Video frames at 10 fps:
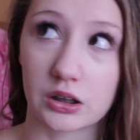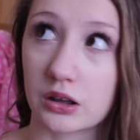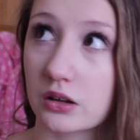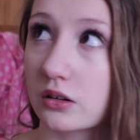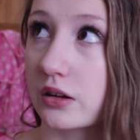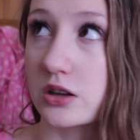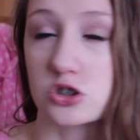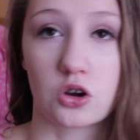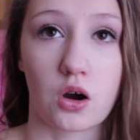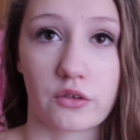like
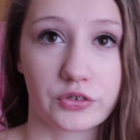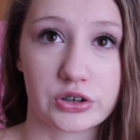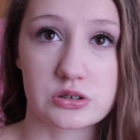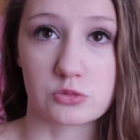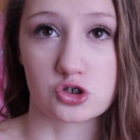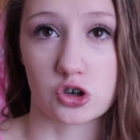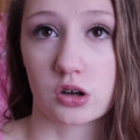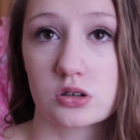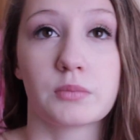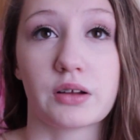is offering someone
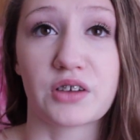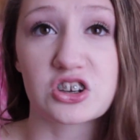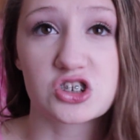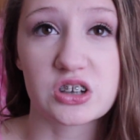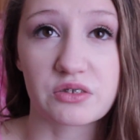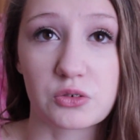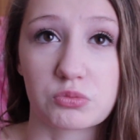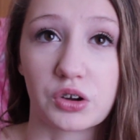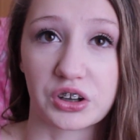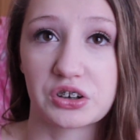drugs, but I've actually never
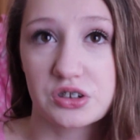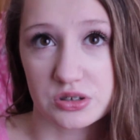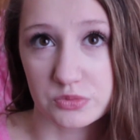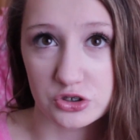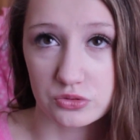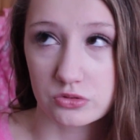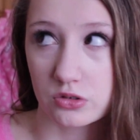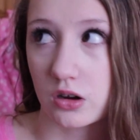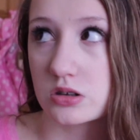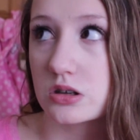run into someone doing
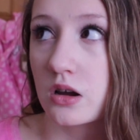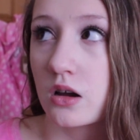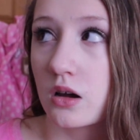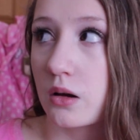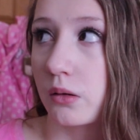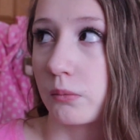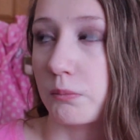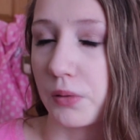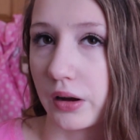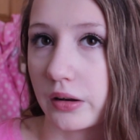drugs,
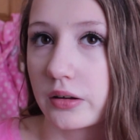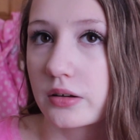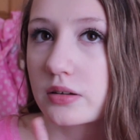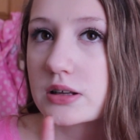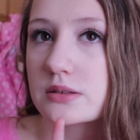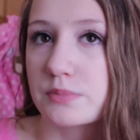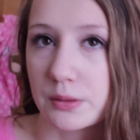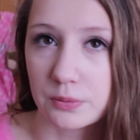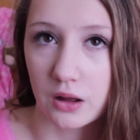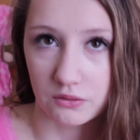but
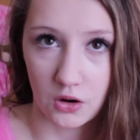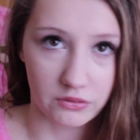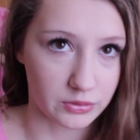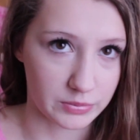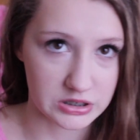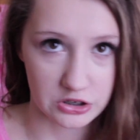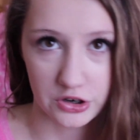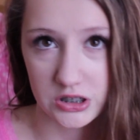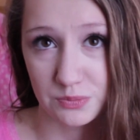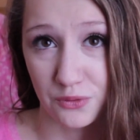people have offered me
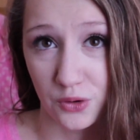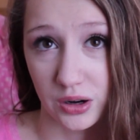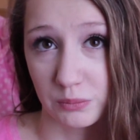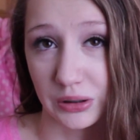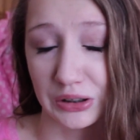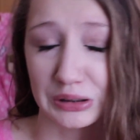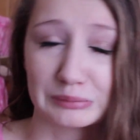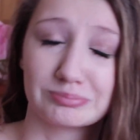cigarettes before, and I'm like,